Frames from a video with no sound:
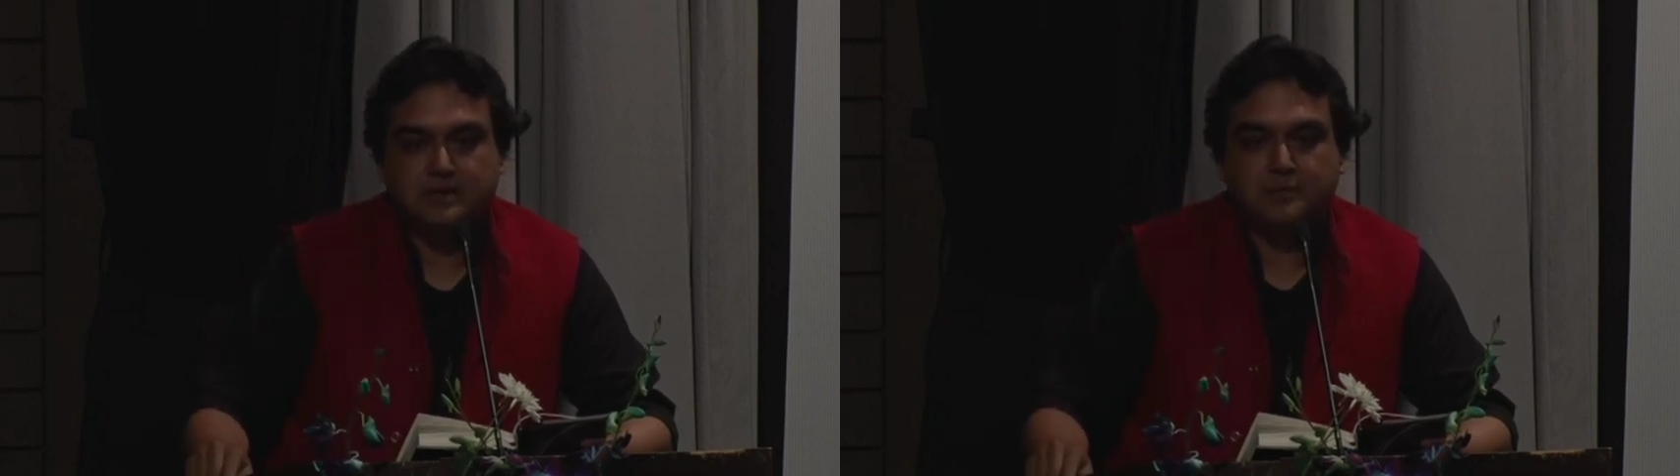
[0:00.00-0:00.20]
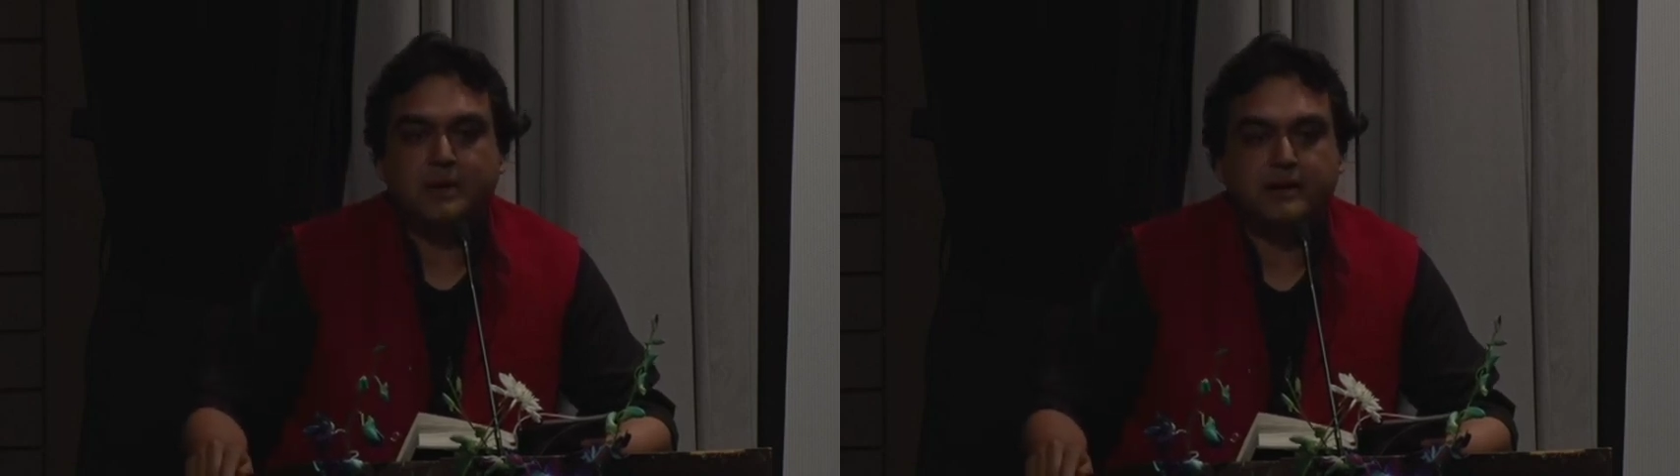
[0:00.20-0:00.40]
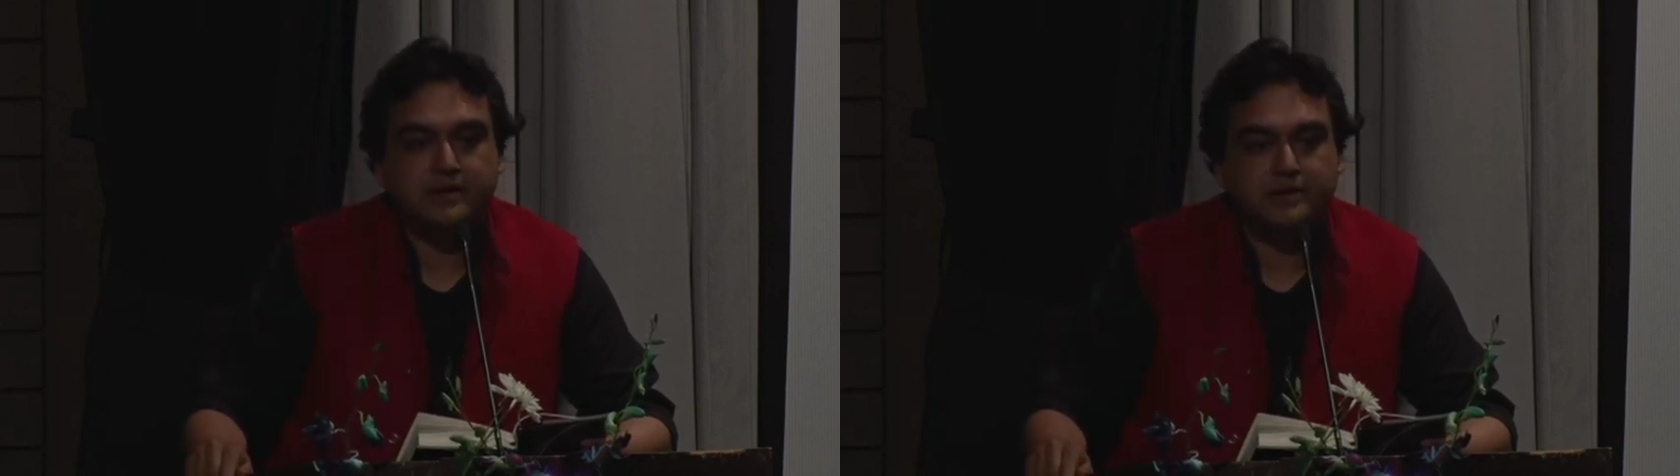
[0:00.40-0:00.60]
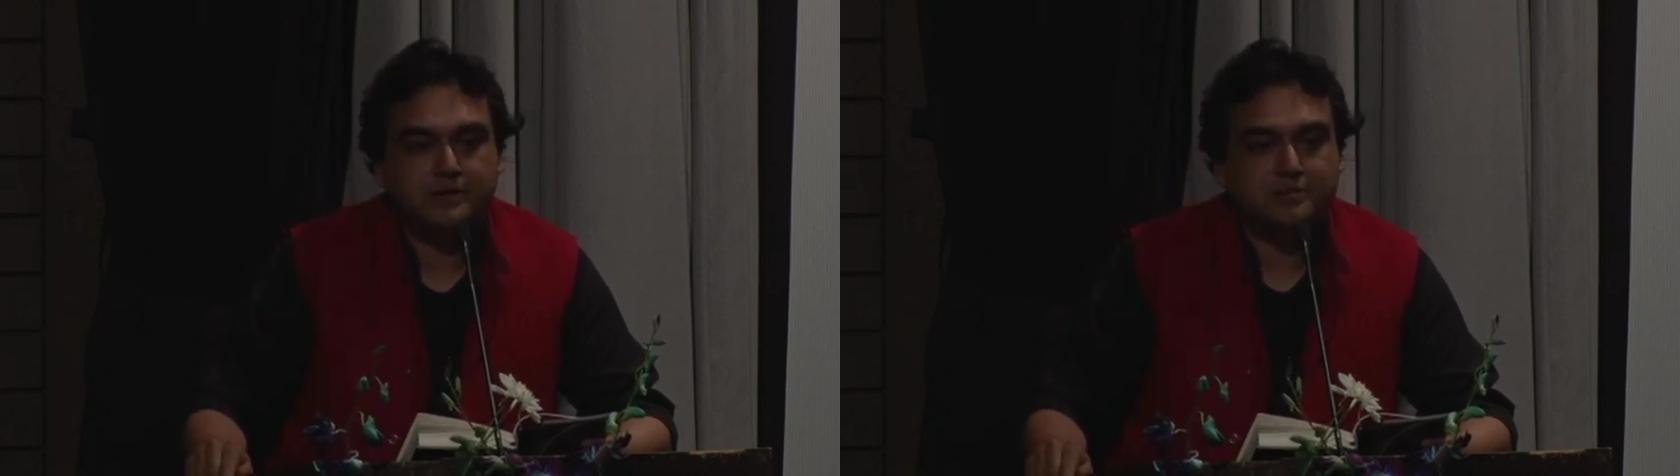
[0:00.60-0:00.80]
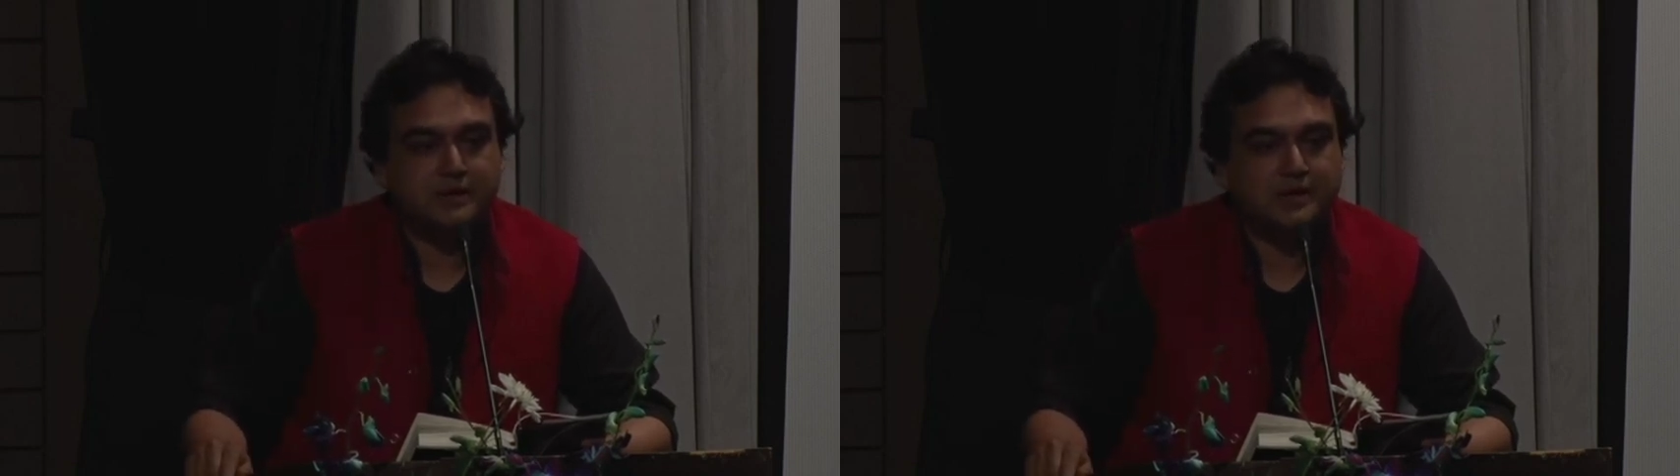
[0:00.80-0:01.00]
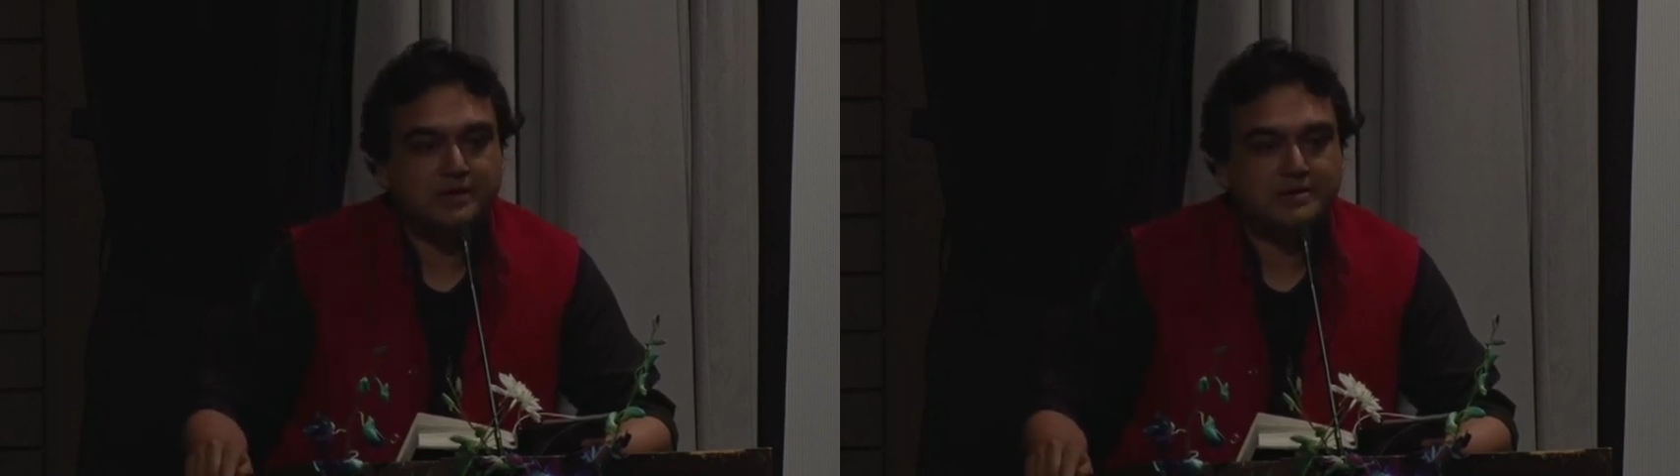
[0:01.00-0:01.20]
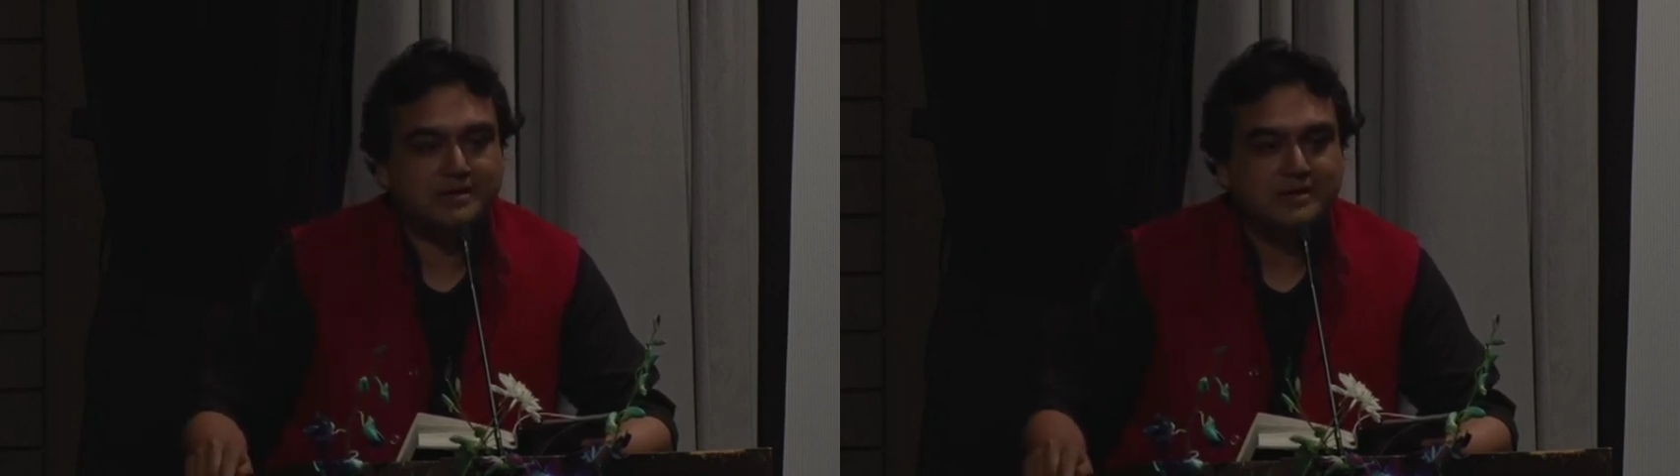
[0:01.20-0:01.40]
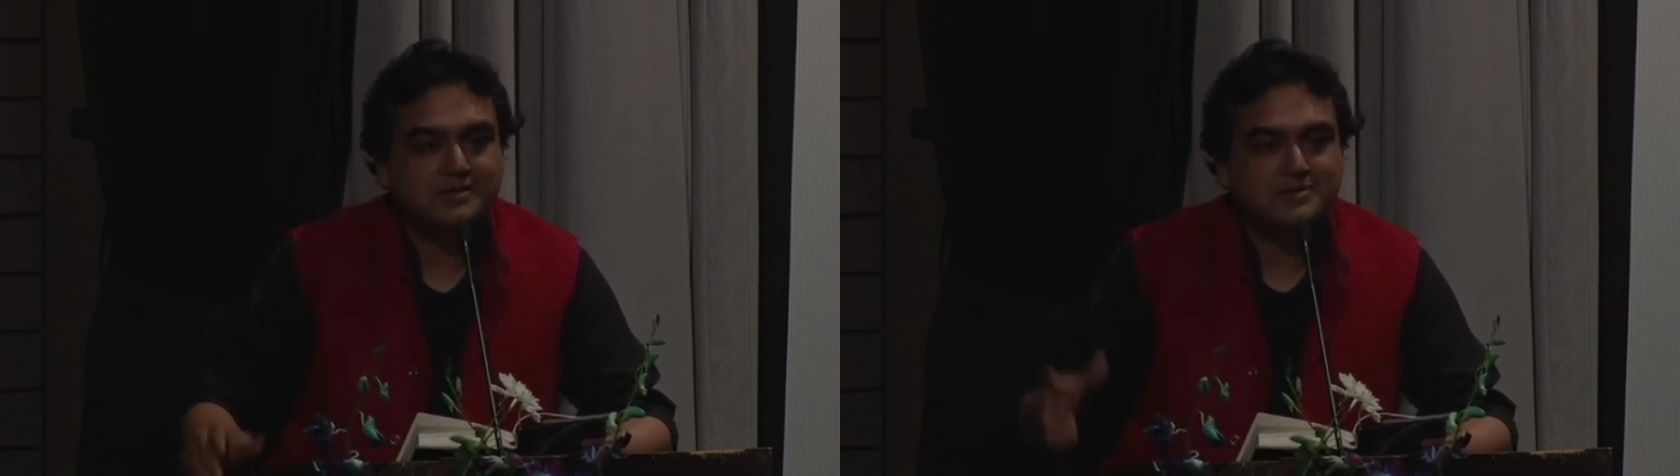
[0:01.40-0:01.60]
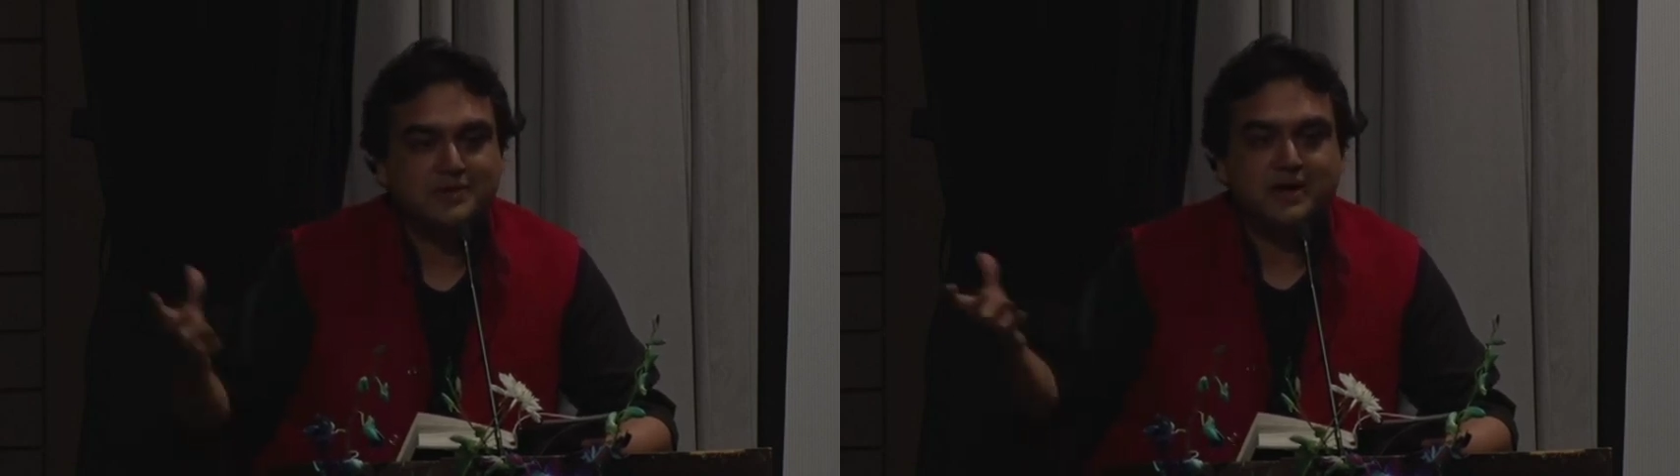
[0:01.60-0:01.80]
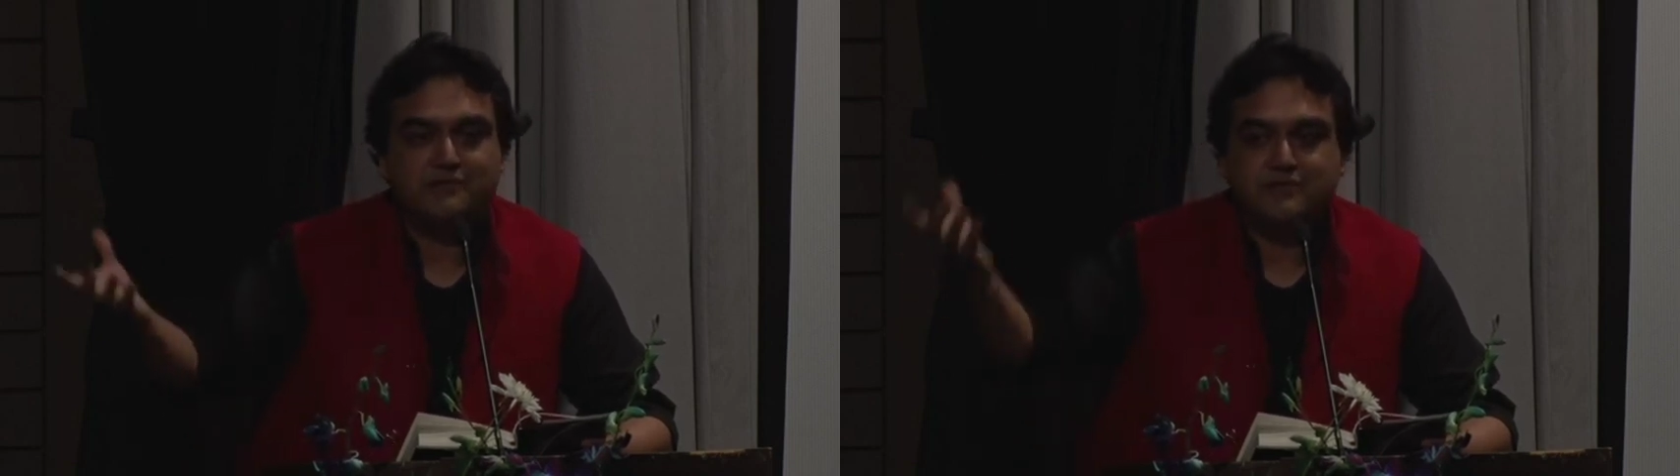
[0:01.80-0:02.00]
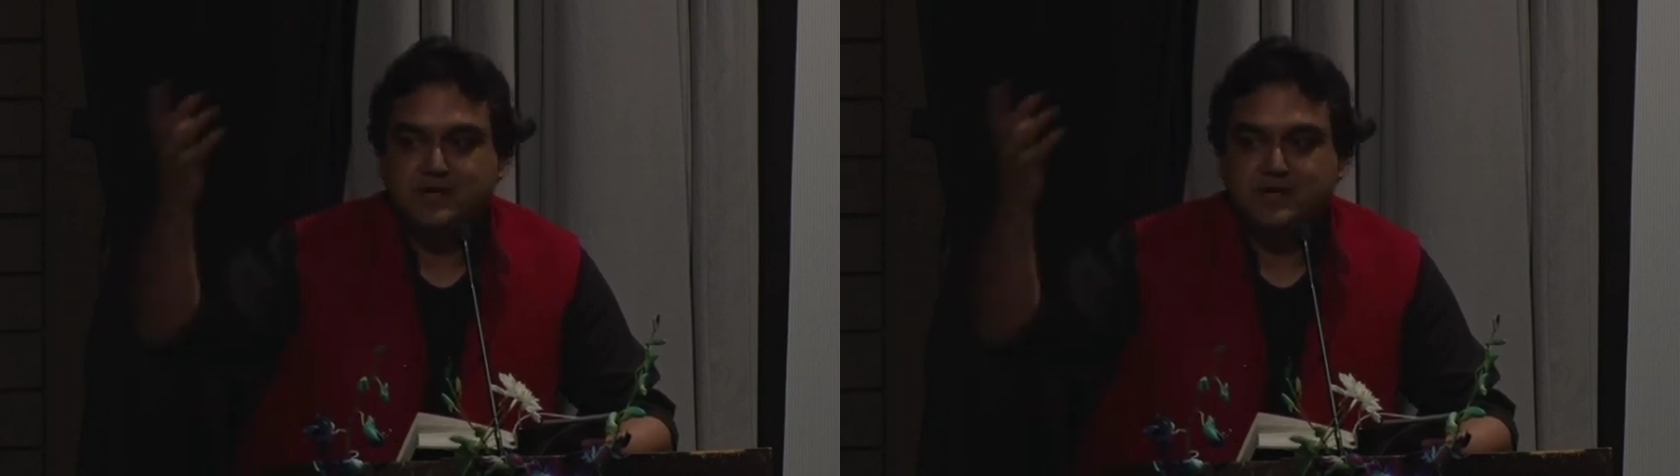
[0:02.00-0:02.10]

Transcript: marigold plant. So I've